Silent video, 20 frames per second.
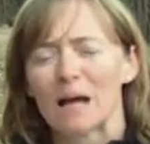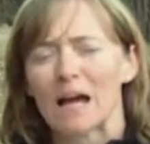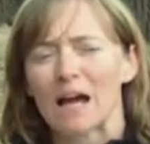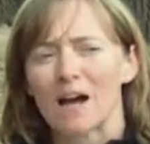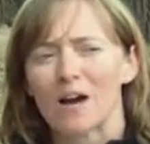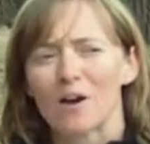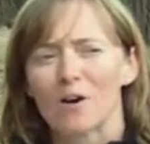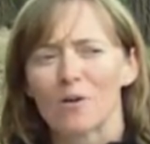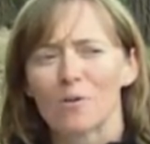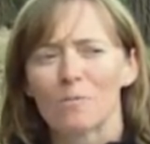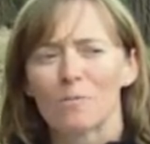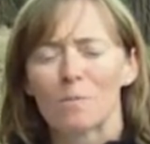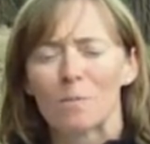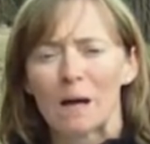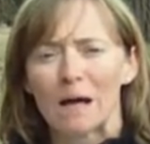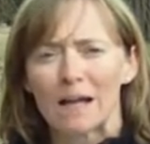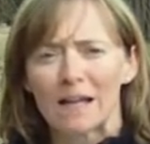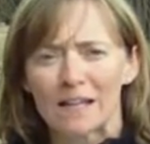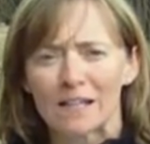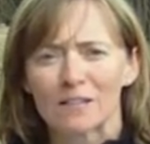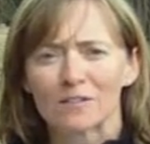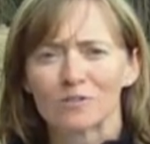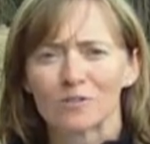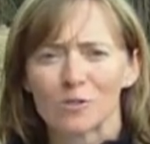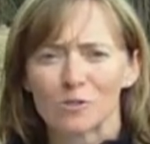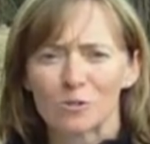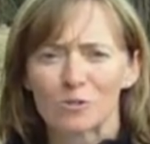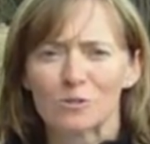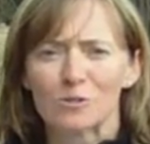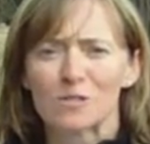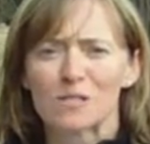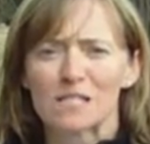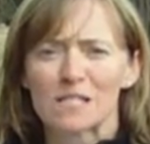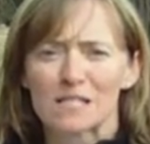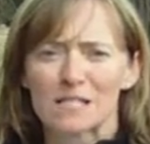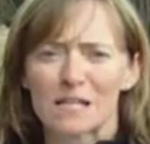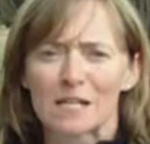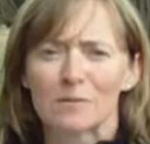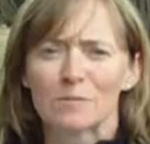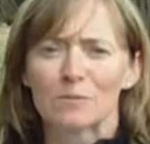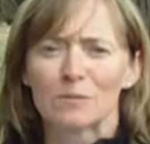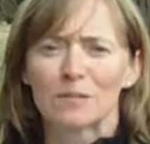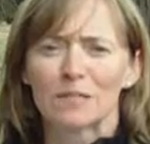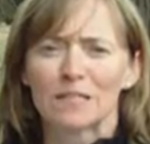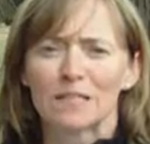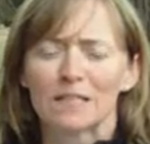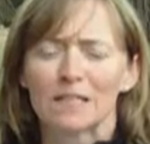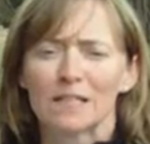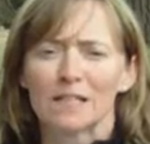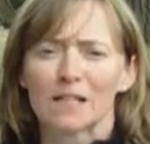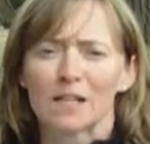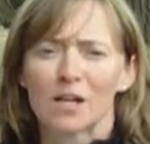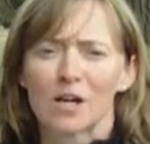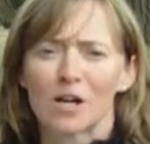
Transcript: how buying local, sustainably